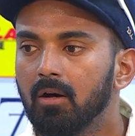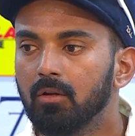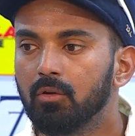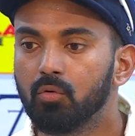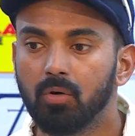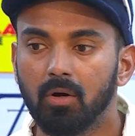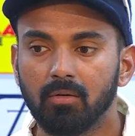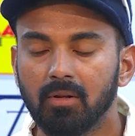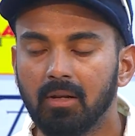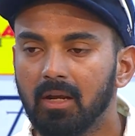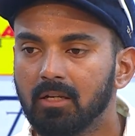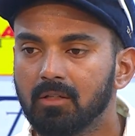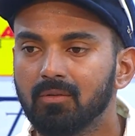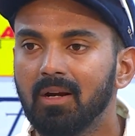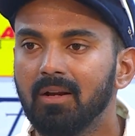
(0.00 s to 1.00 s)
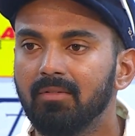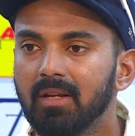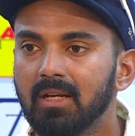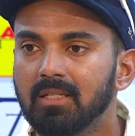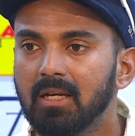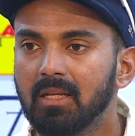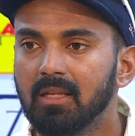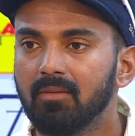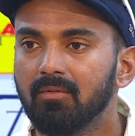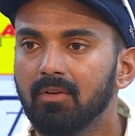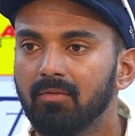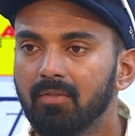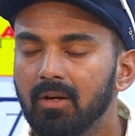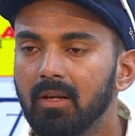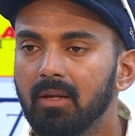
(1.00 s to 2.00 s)
throughout the last 5 days, I think
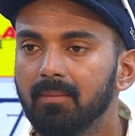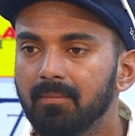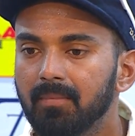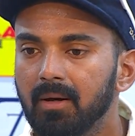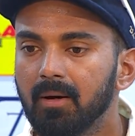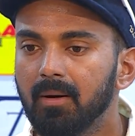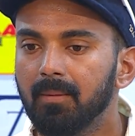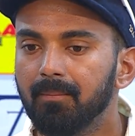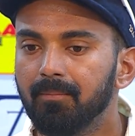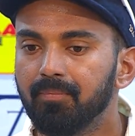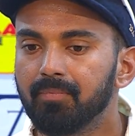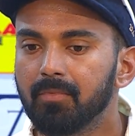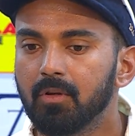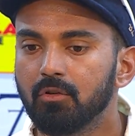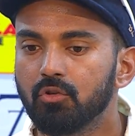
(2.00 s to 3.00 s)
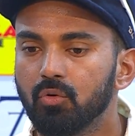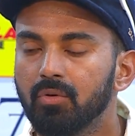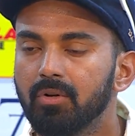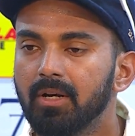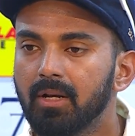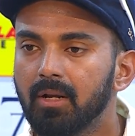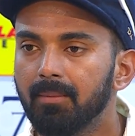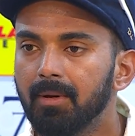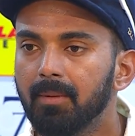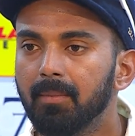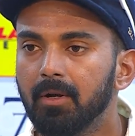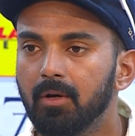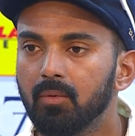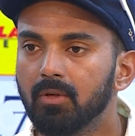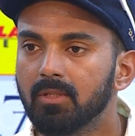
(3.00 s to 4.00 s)
we've really shown great
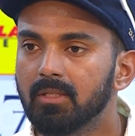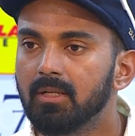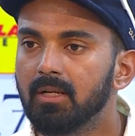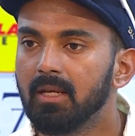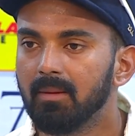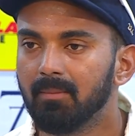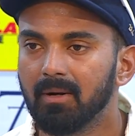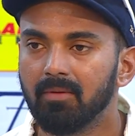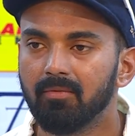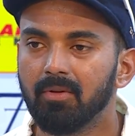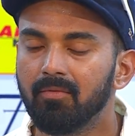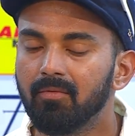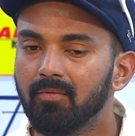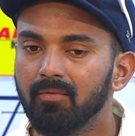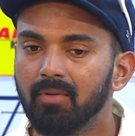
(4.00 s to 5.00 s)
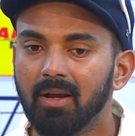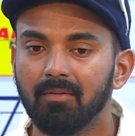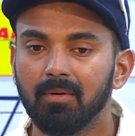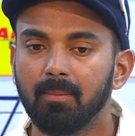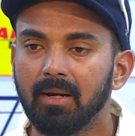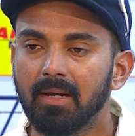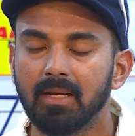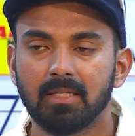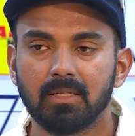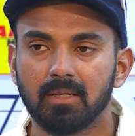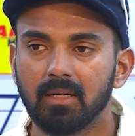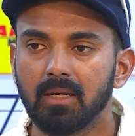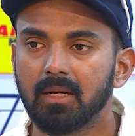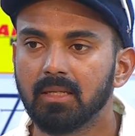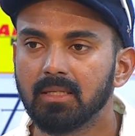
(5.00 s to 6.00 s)
commitment towards the team, and we haven't played test
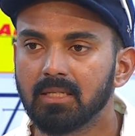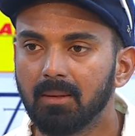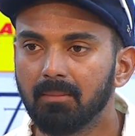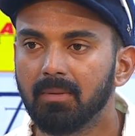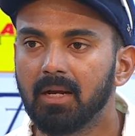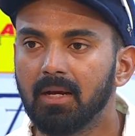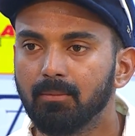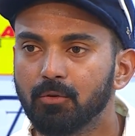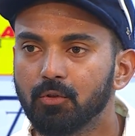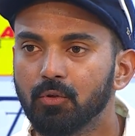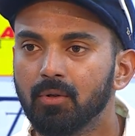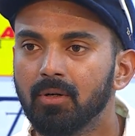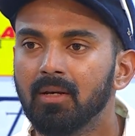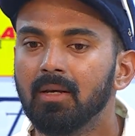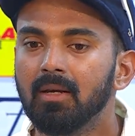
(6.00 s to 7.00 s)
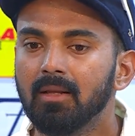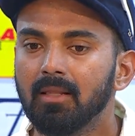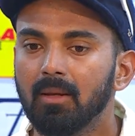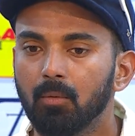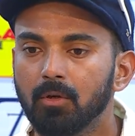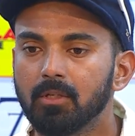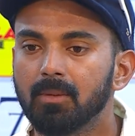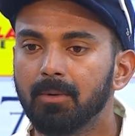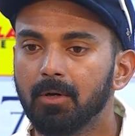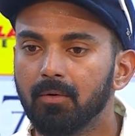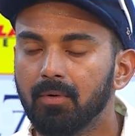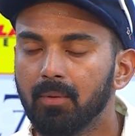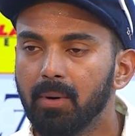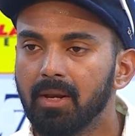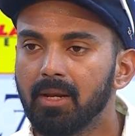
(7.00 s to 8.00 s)
cricket in some time, so there was a bit
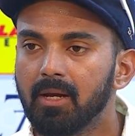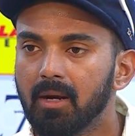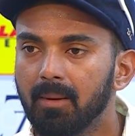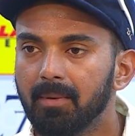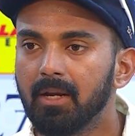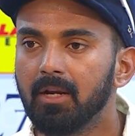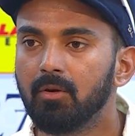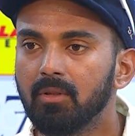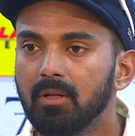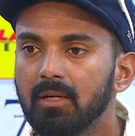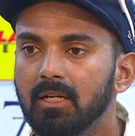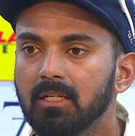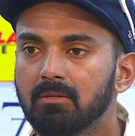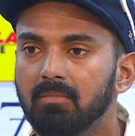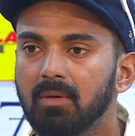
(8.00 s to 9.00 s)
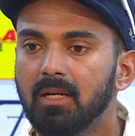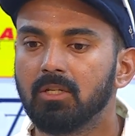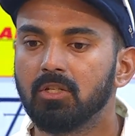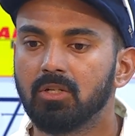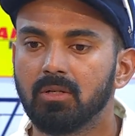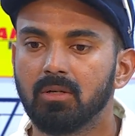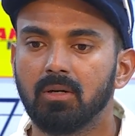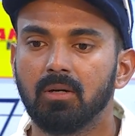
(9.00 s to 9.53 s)
of a worry coming into the test match